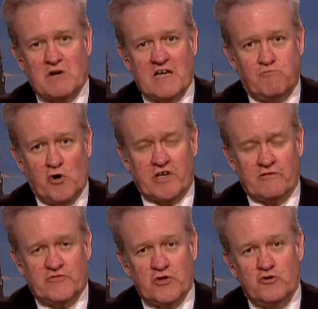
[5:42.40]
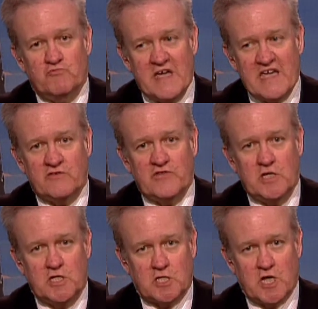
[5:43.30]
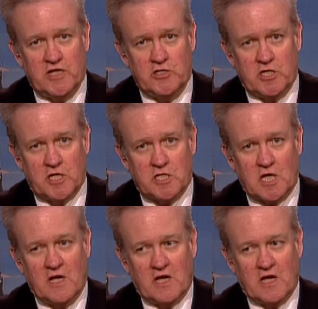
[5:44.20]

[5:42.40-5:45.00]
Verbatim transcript: my point that you make these changes